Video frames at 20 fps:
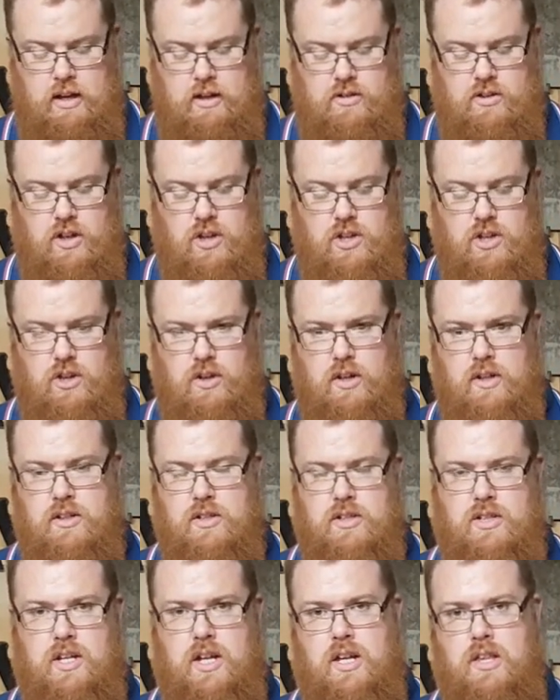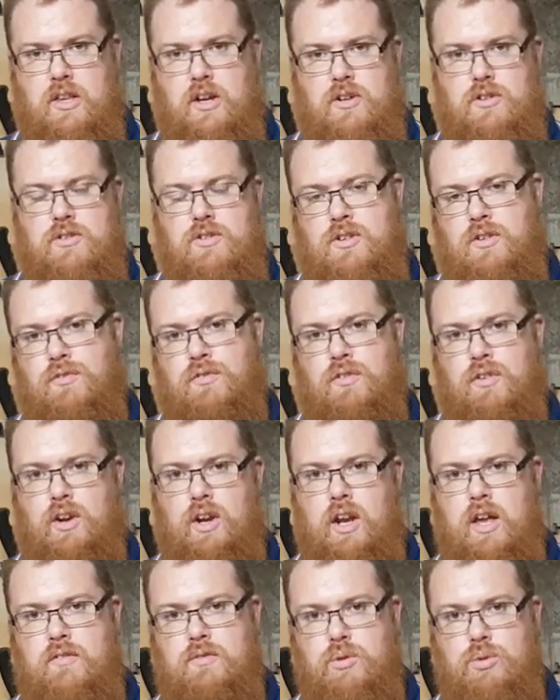so you can see those
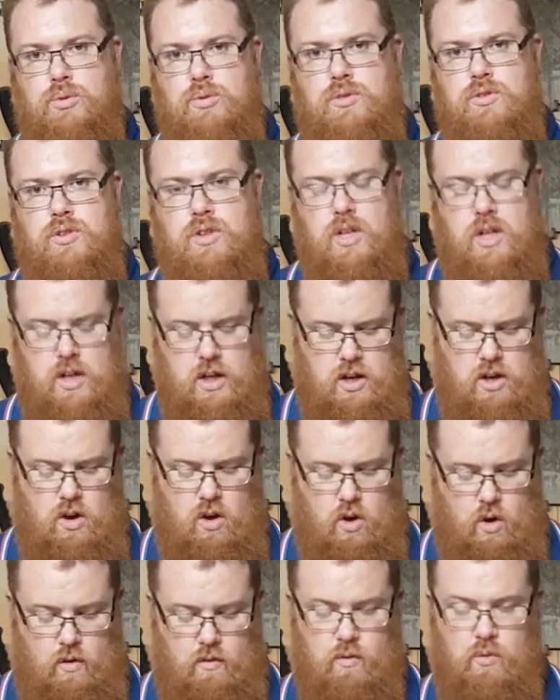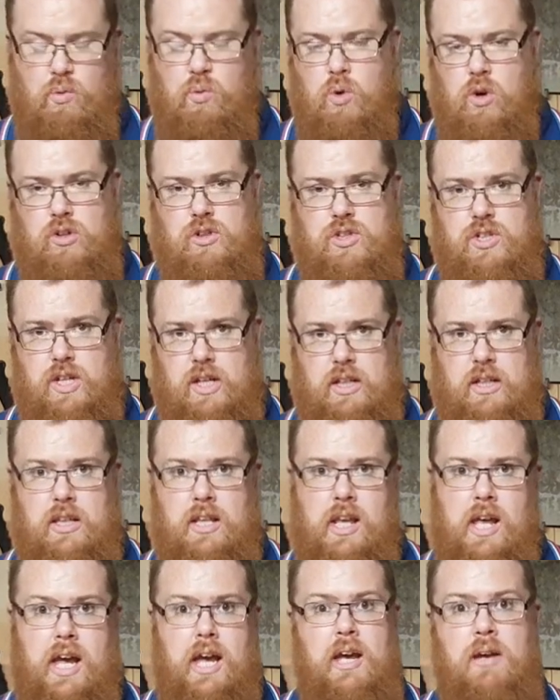different levels of what's in
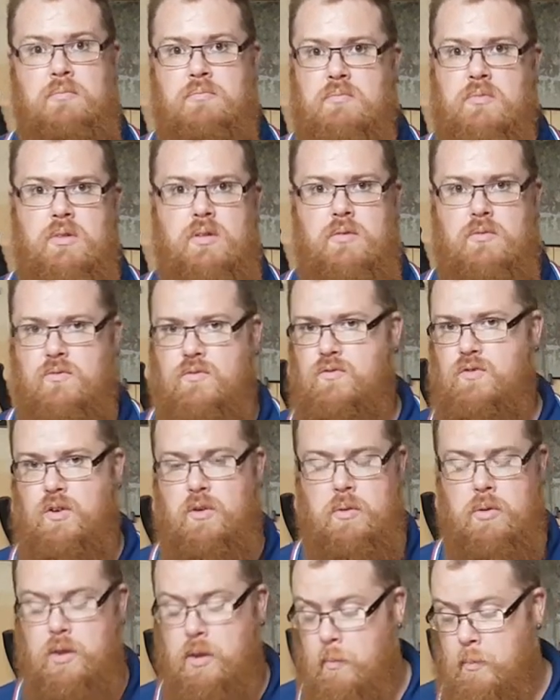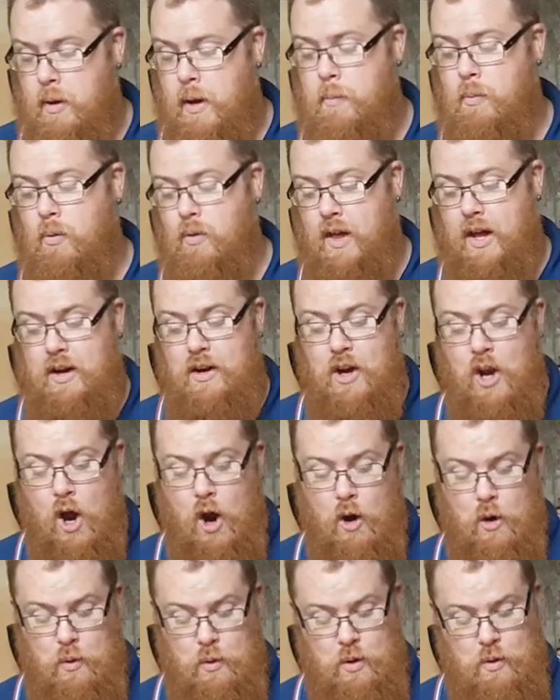there for the people that
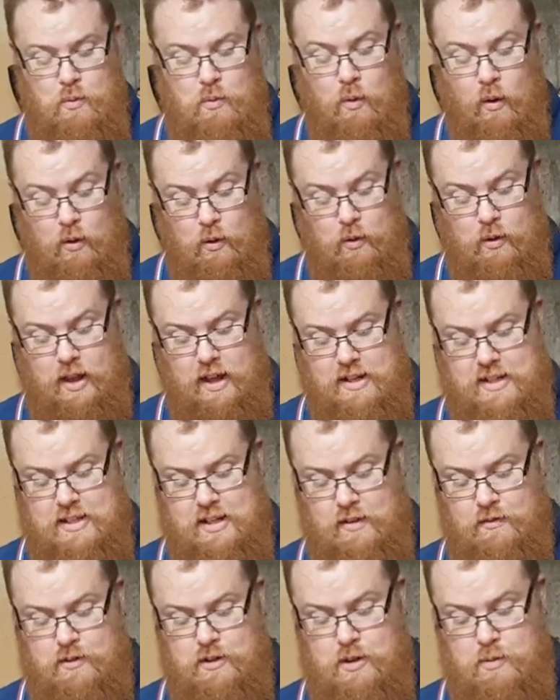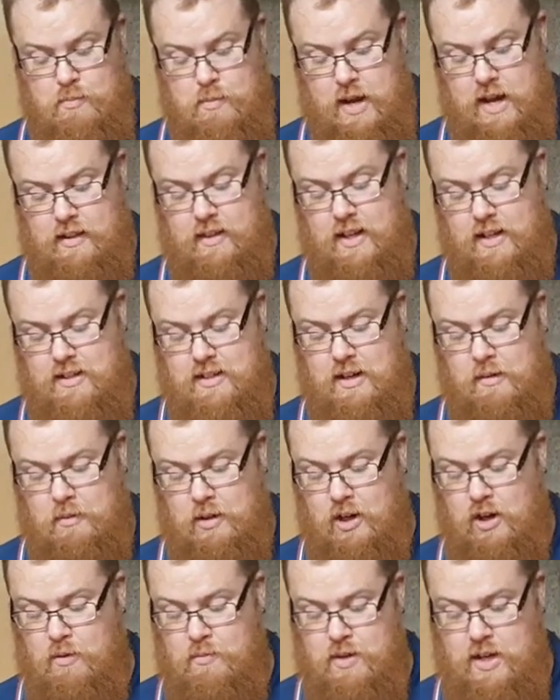know what all that stuff is about. That's
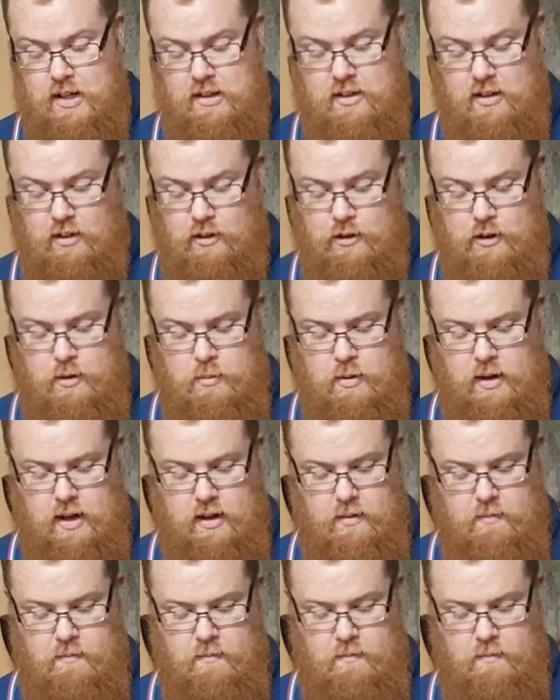something I'm yet to learn about.